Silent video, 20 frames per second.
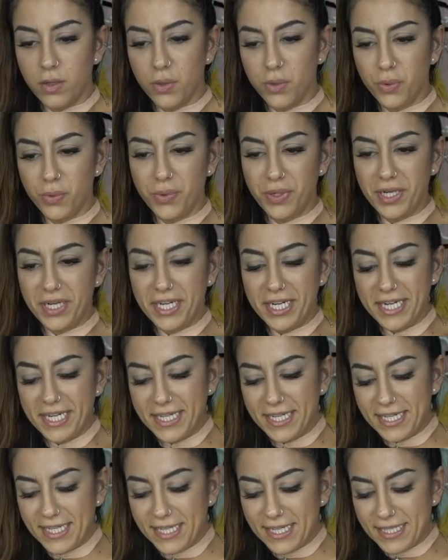Who
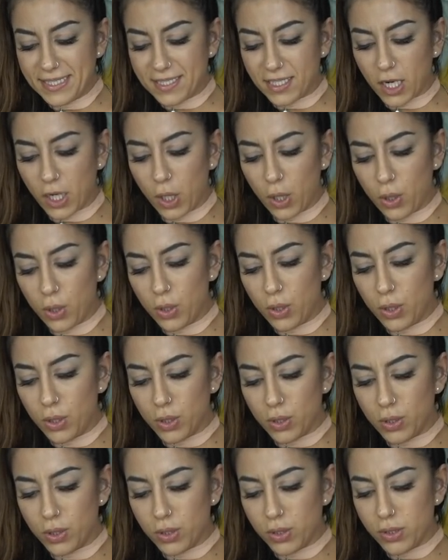needs
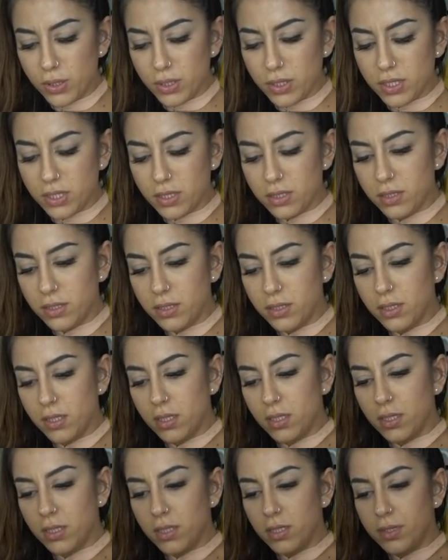clothes?
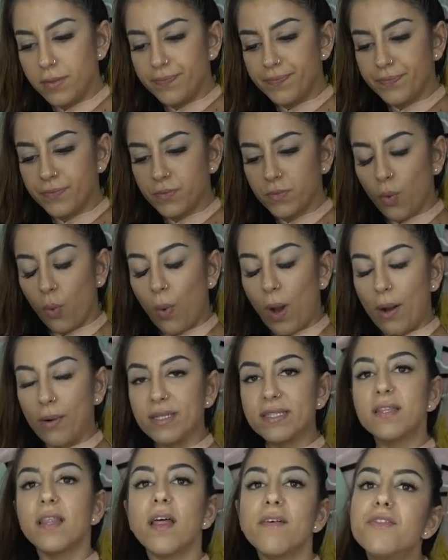Wow,
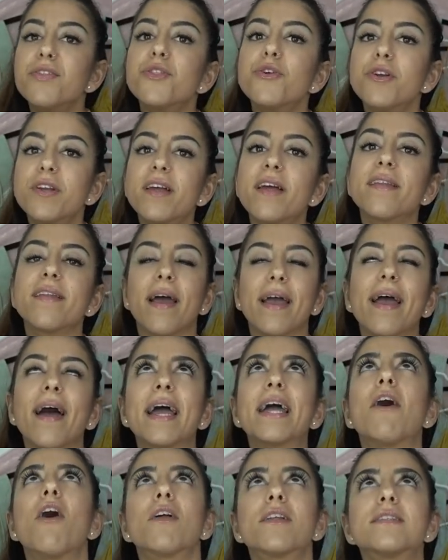it's 11:30 at night.
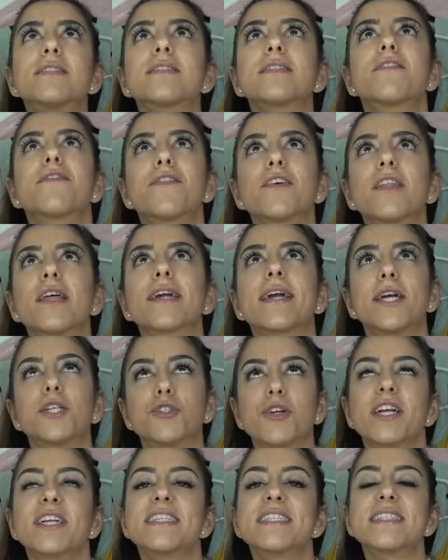I honestly feel like I
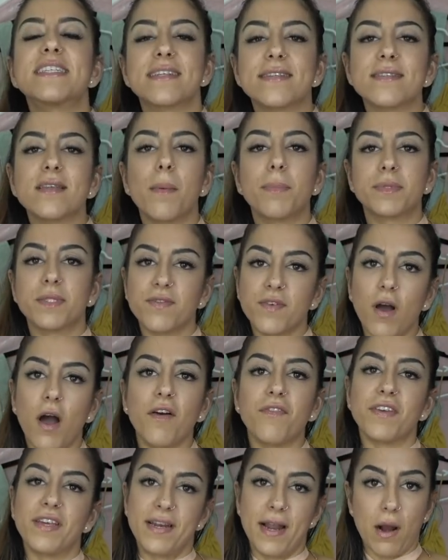drank 6 cups of
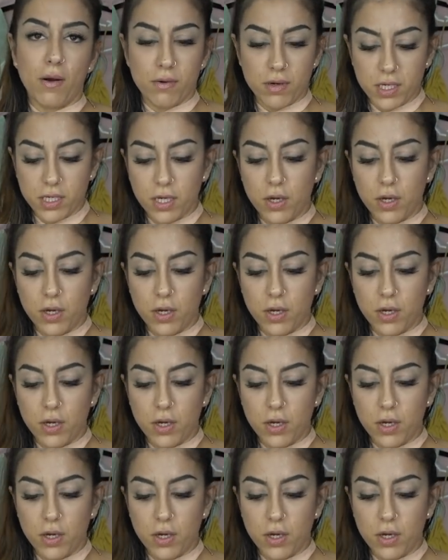coffee an hour